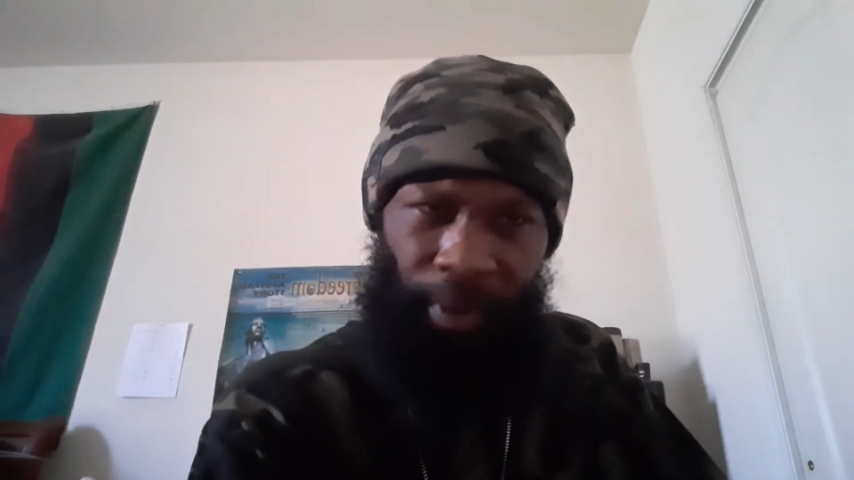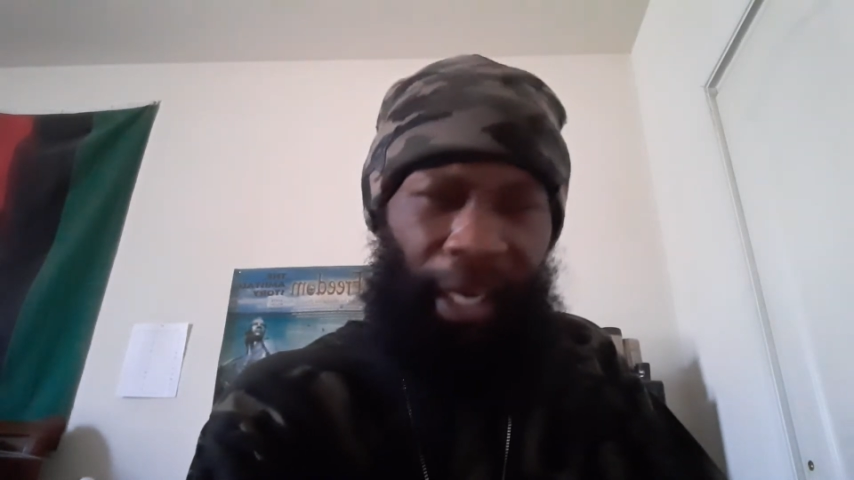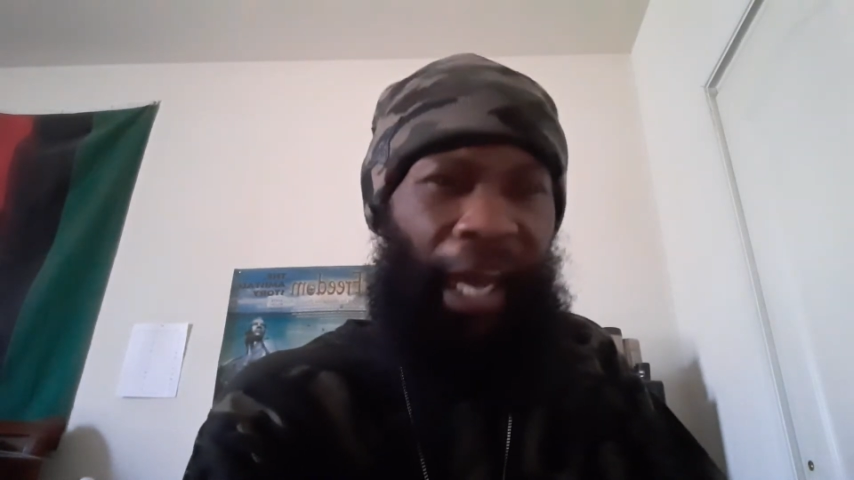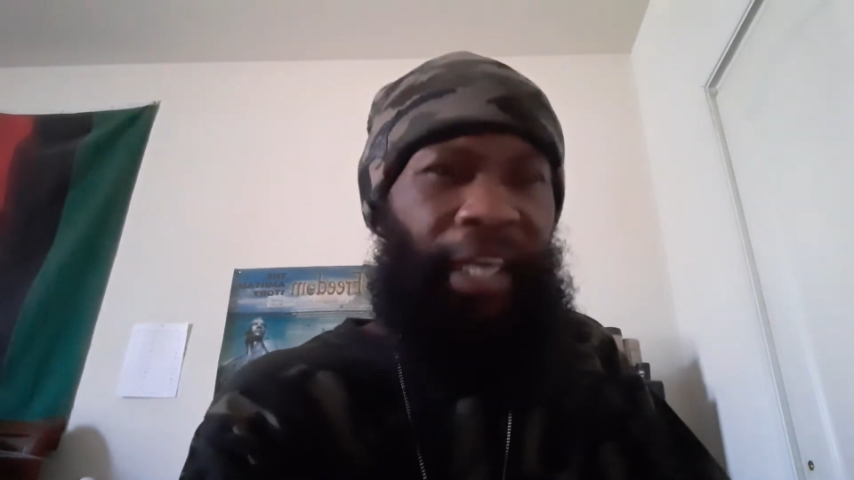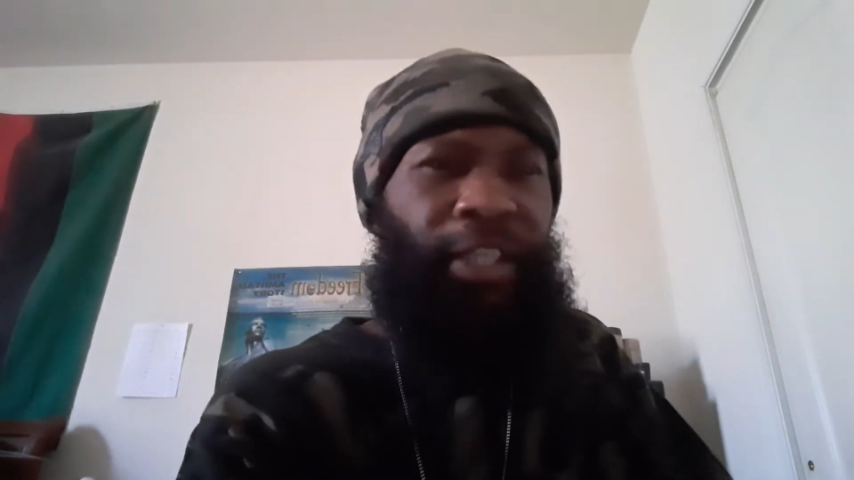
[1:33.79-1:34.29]

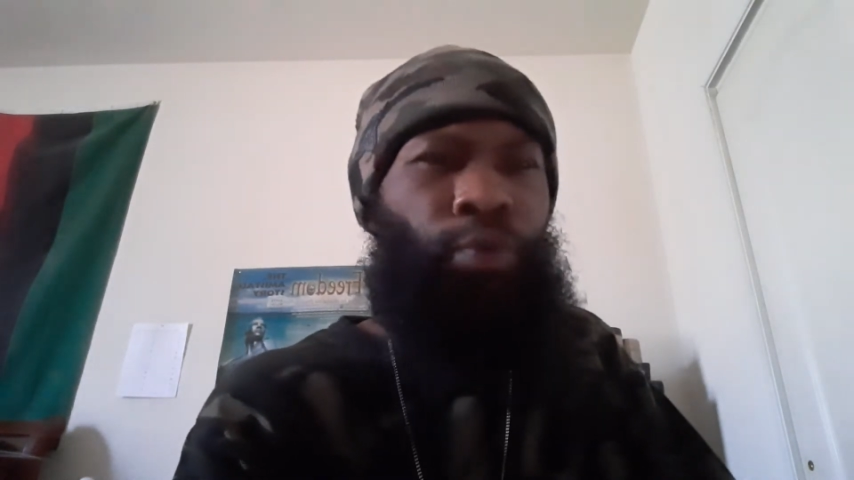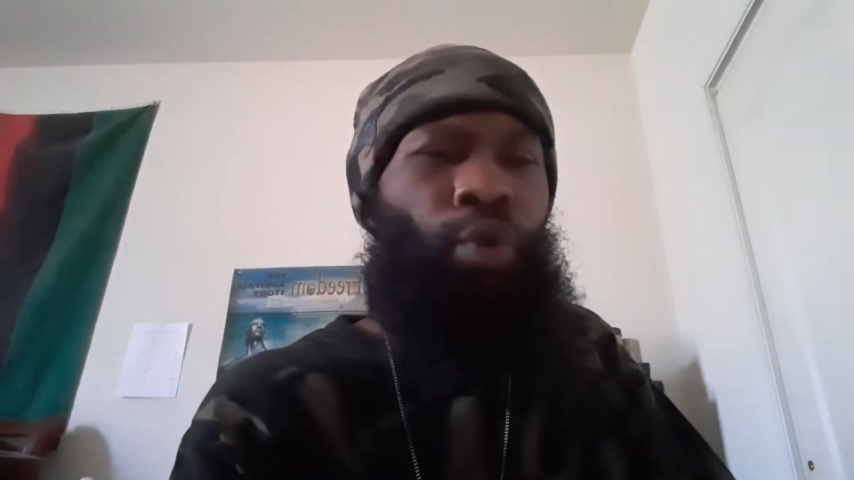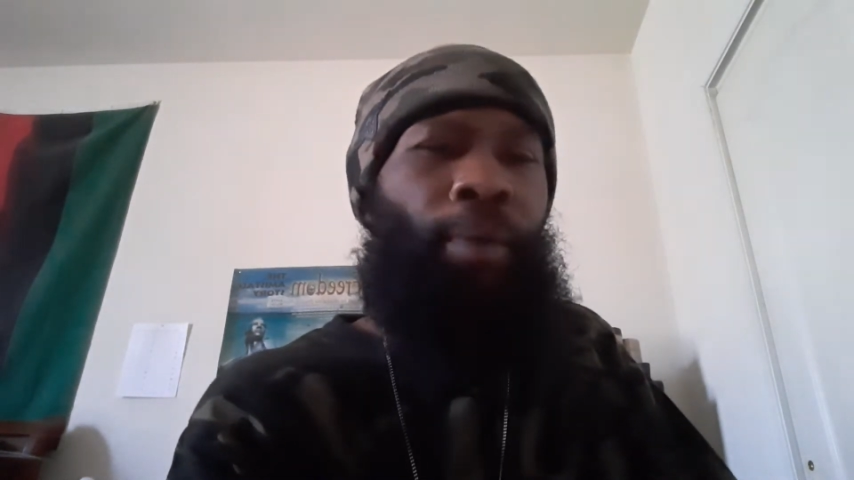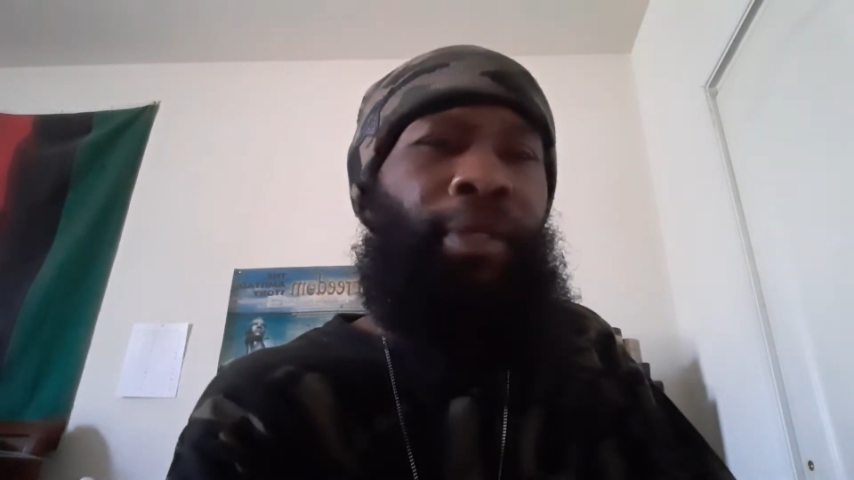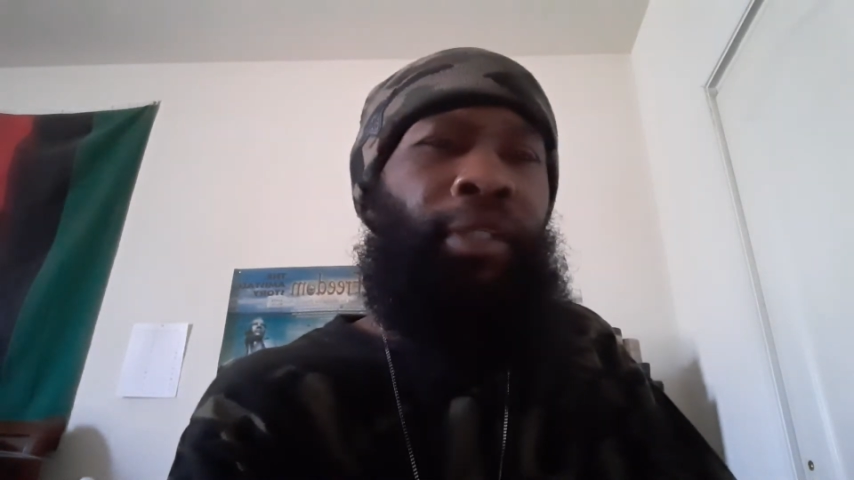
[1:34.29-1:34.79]
how this
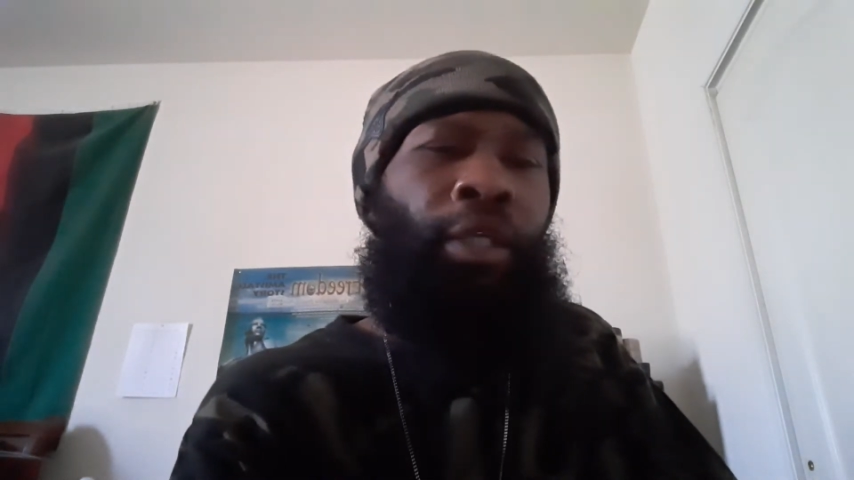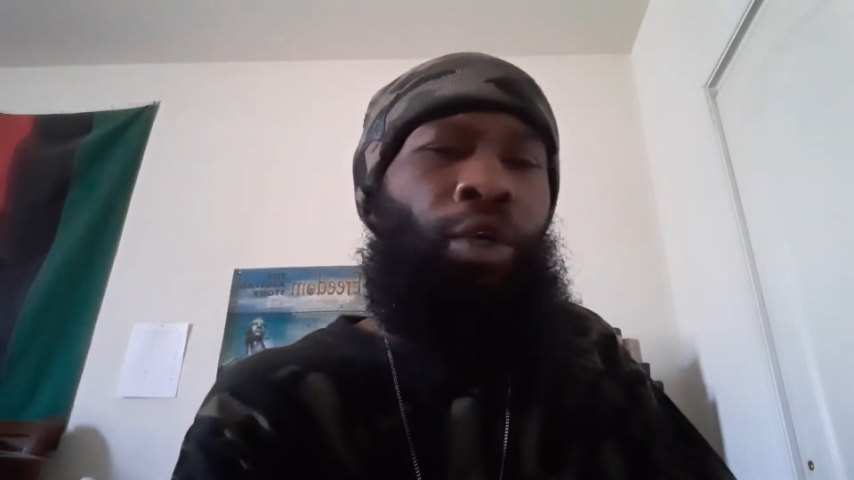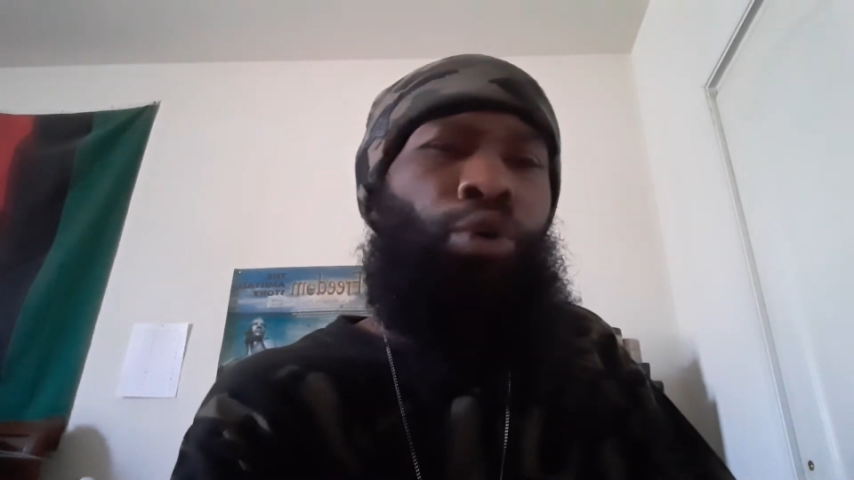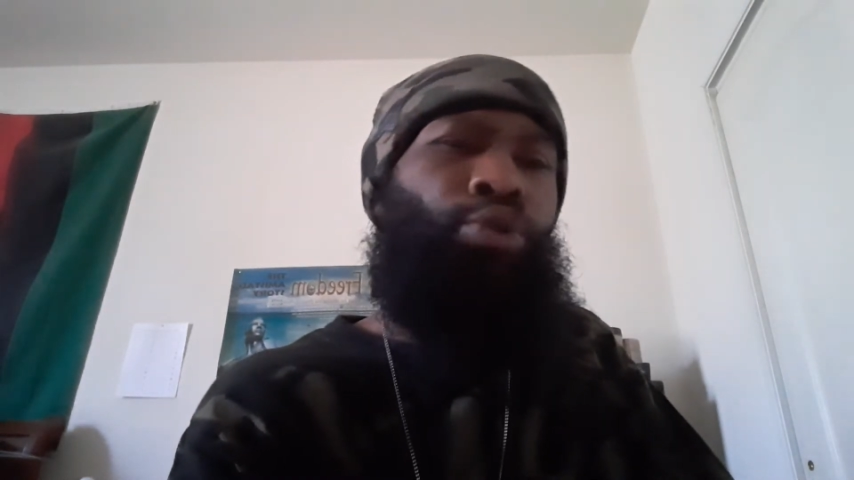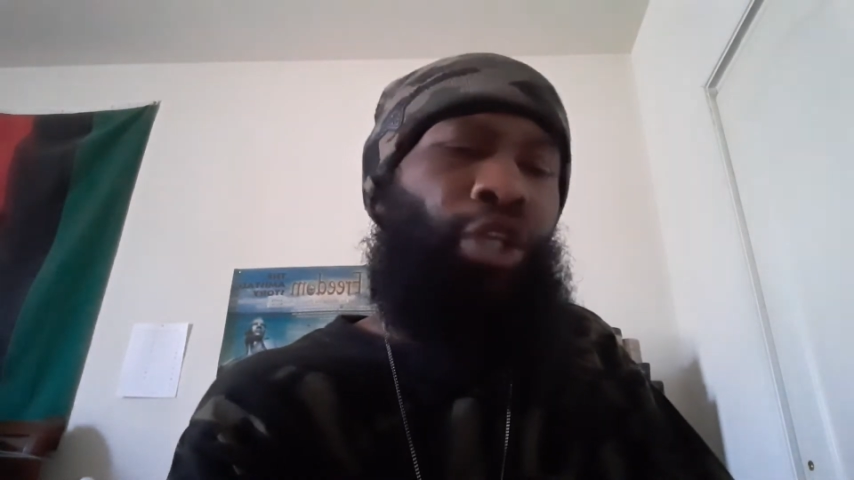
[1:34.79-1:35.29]
woman who's